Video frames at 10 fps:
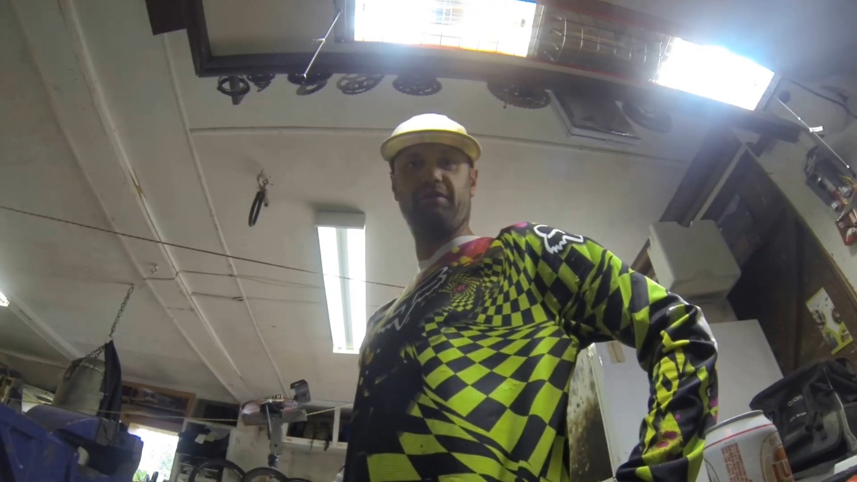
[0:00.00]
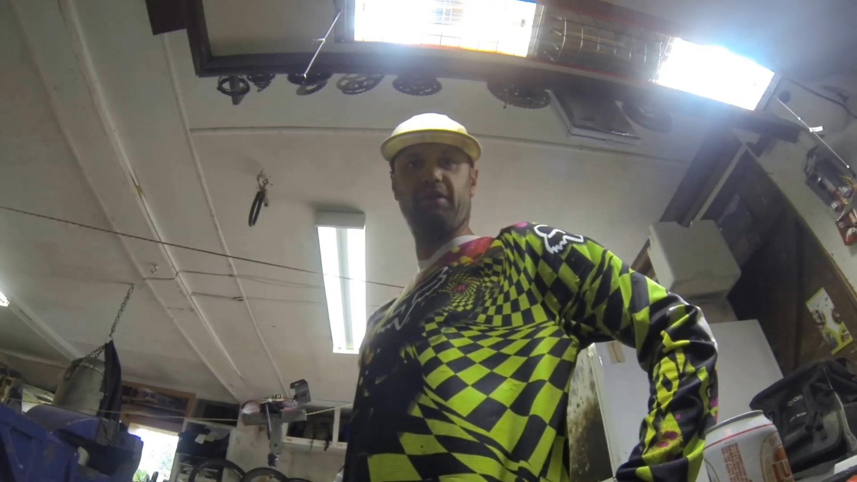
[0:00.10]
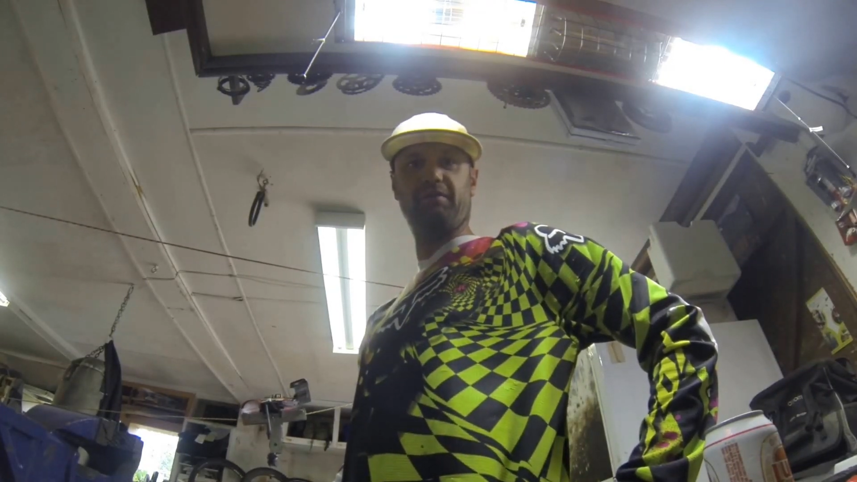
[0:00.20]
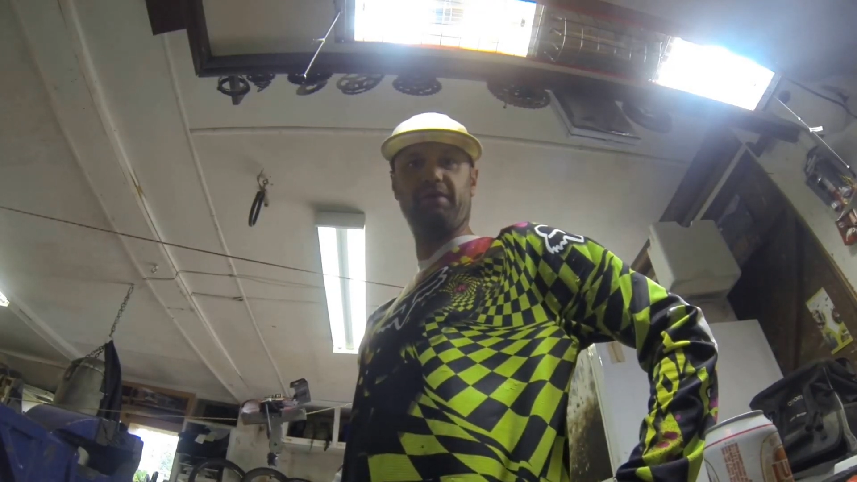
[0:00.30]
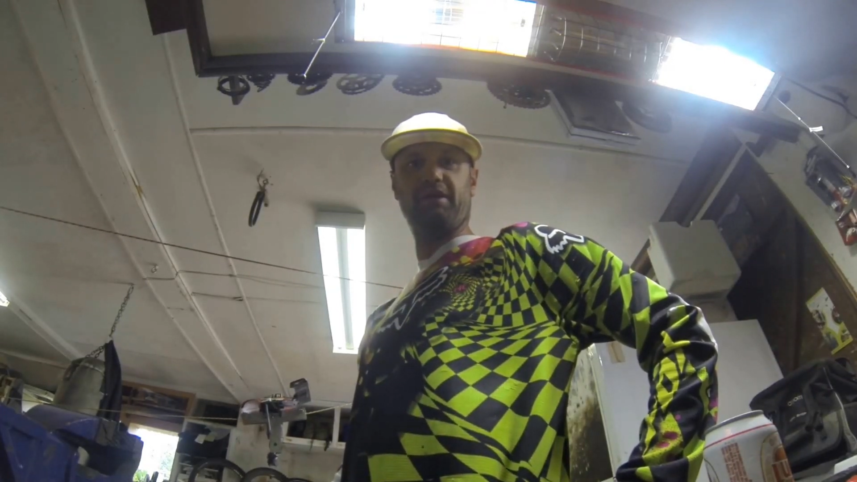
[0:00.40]

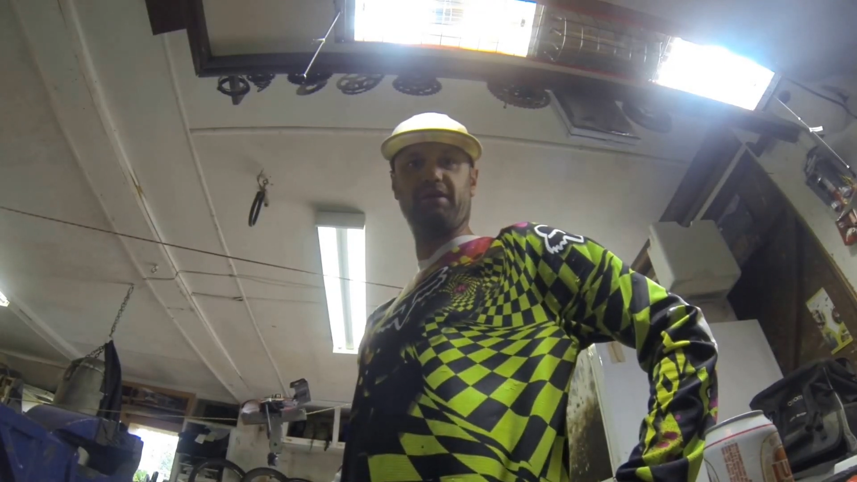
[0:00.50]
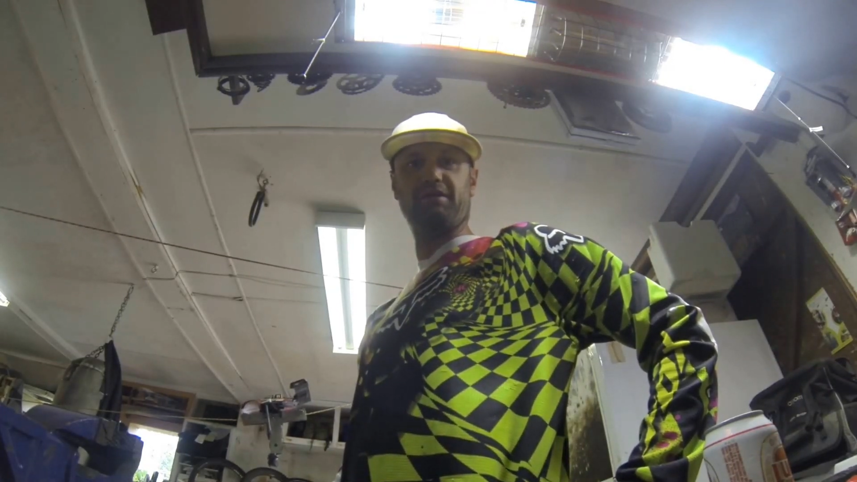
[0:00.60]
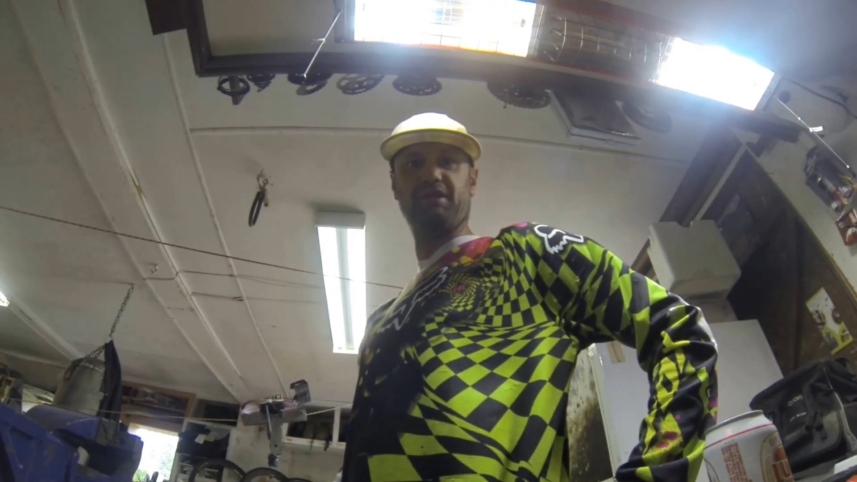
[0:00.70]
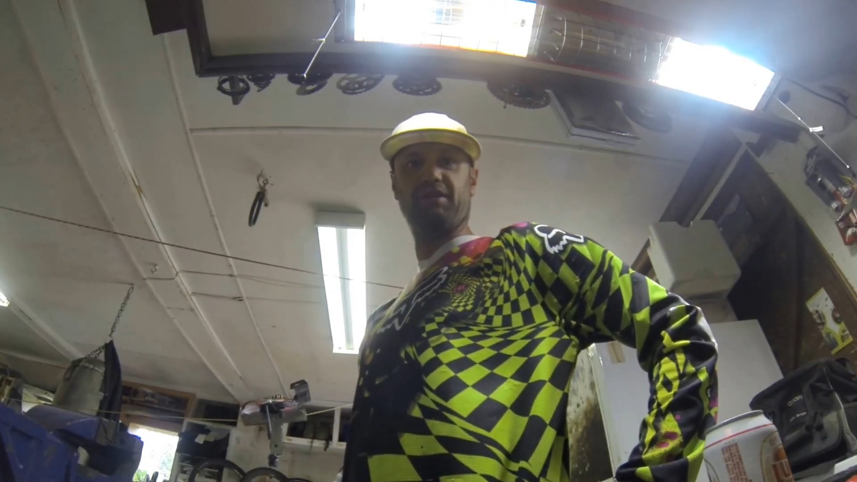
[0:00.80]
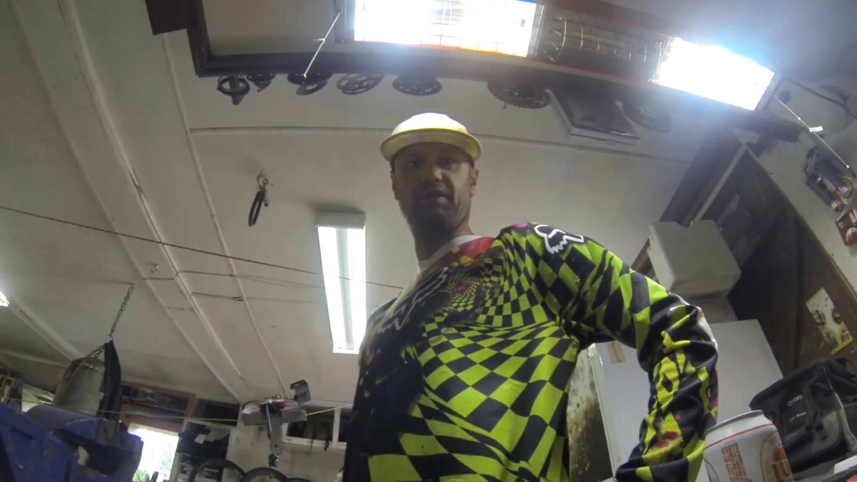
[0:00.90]
filmmakers
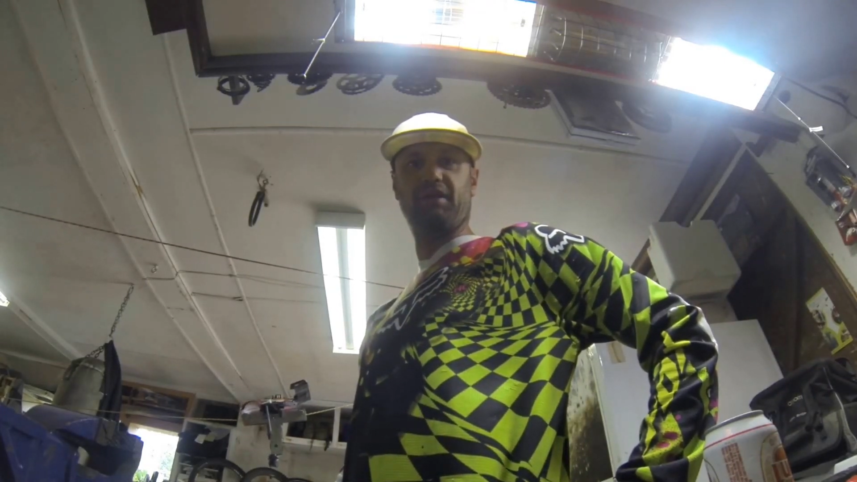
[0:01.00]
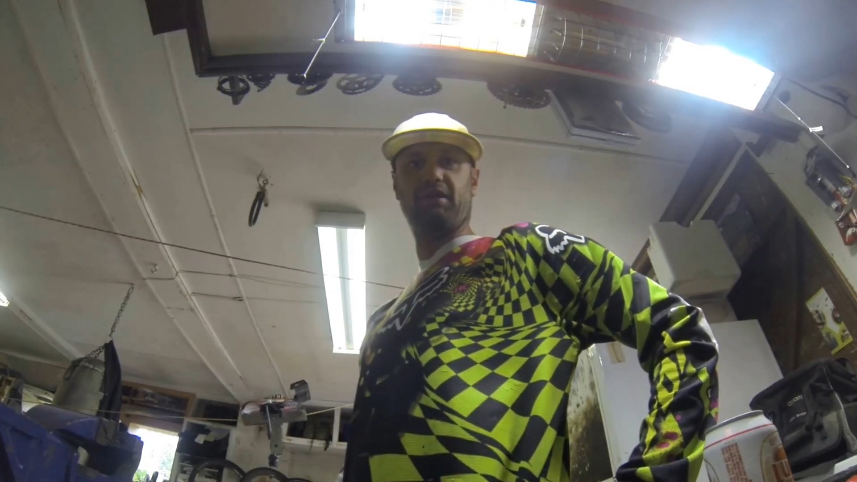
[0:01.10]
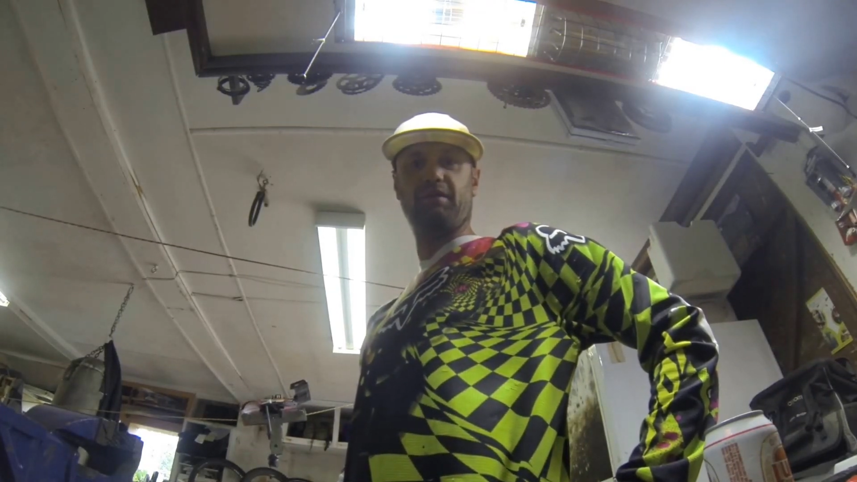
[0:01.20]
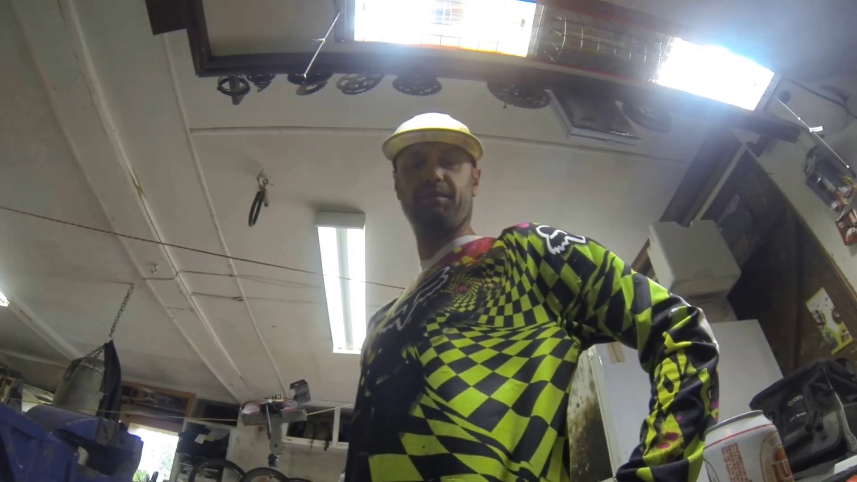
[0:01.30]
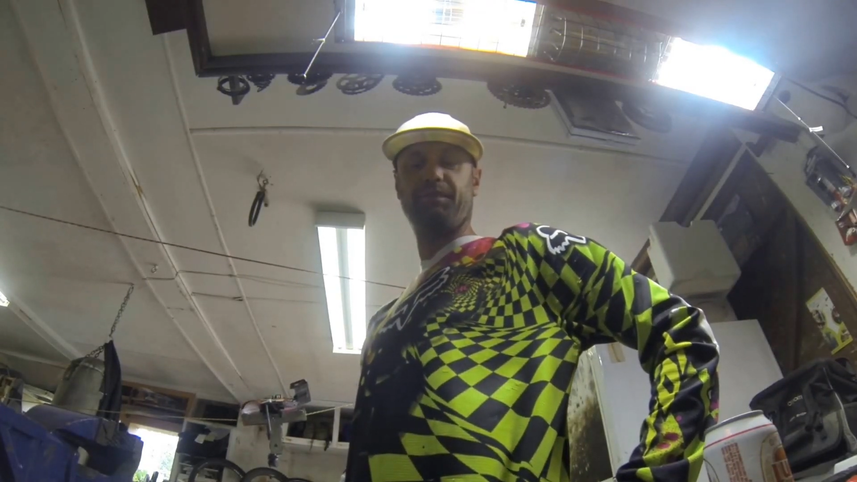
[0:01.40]
out
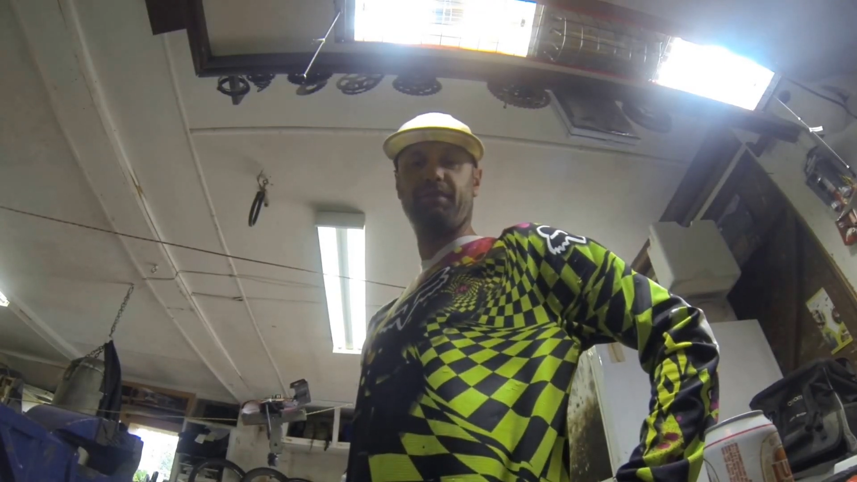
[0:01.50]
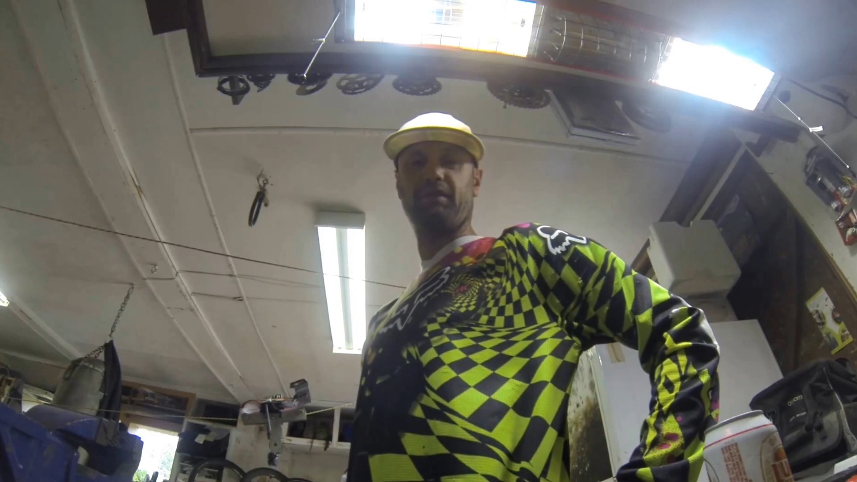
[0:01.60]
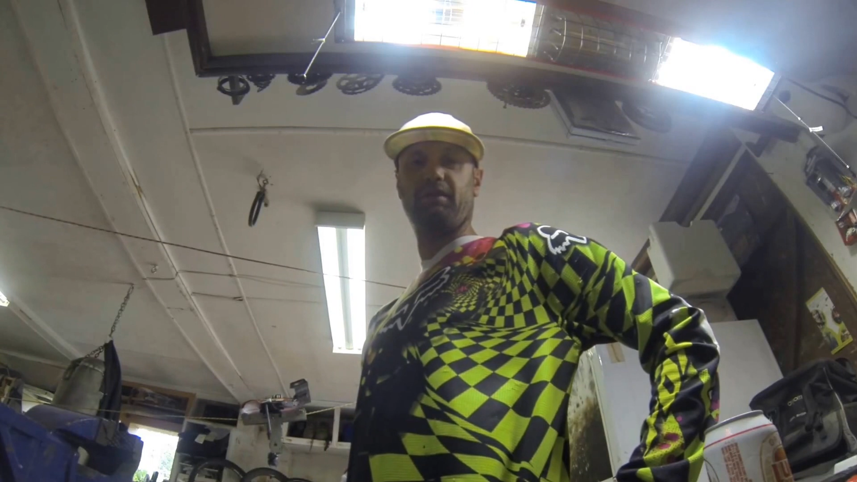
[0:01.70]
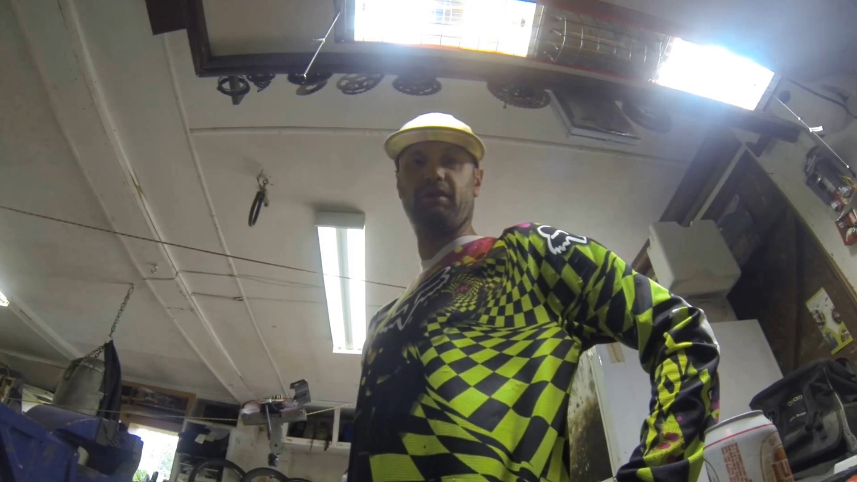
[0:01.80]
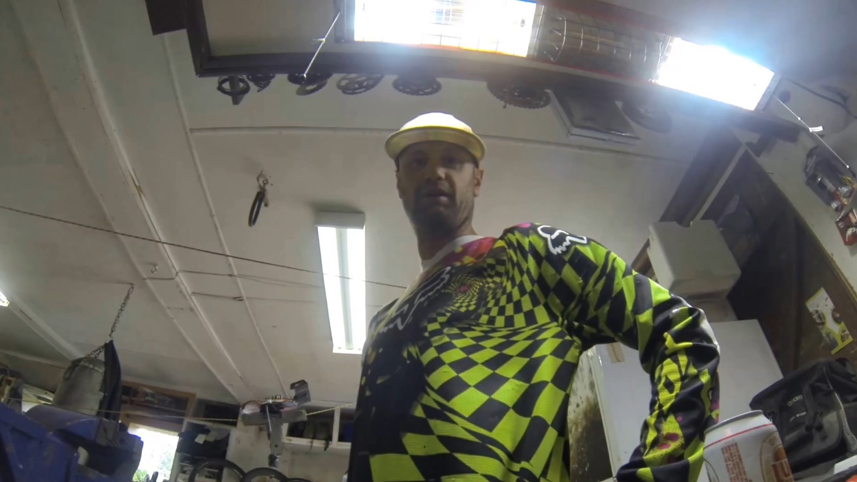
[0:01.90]
there.
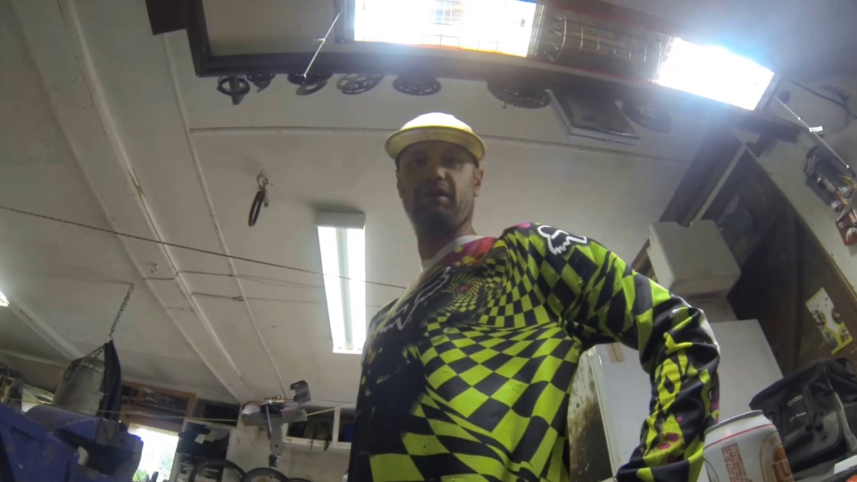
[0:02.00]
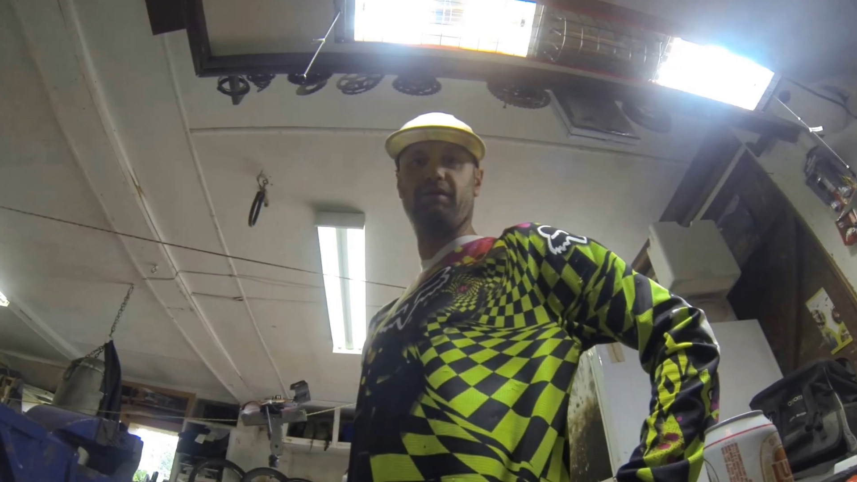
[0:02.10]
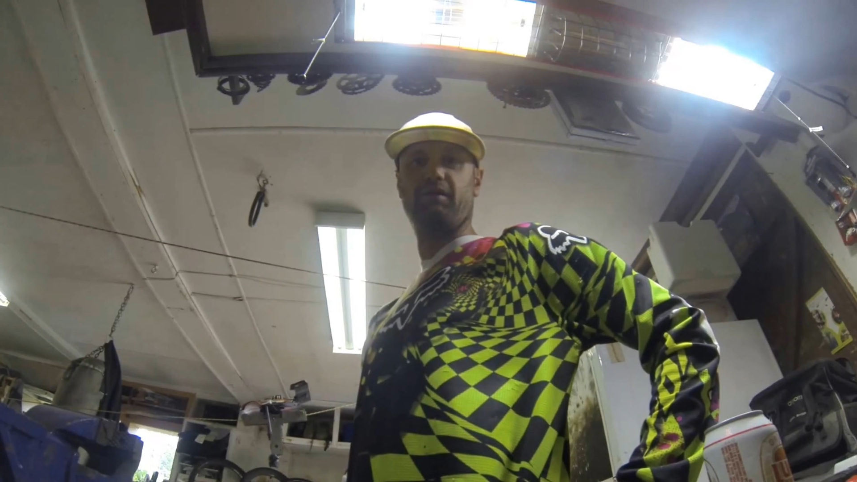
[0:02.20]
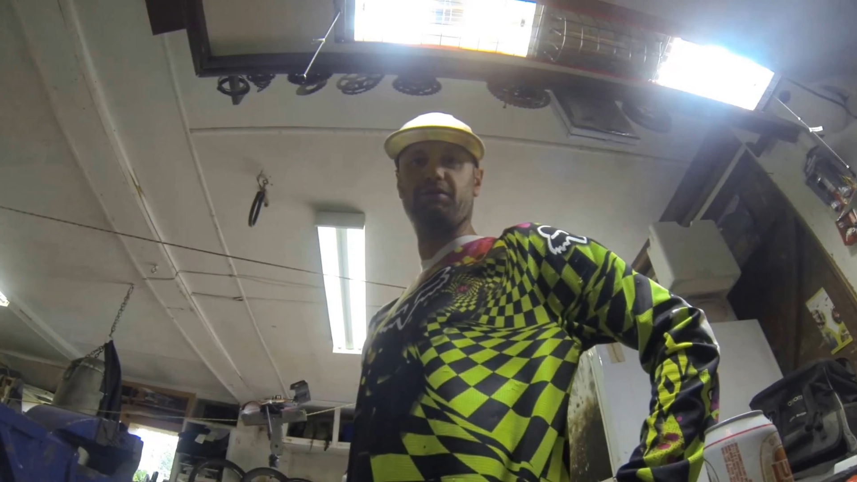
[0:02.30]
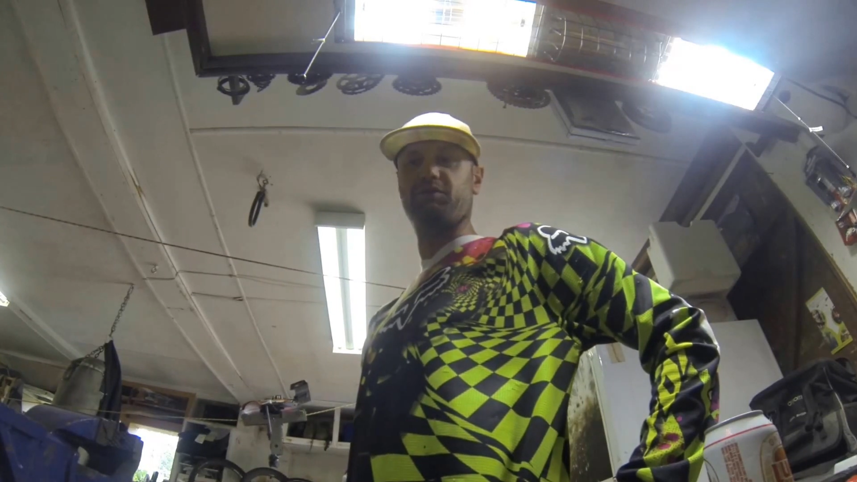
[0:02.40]
I've always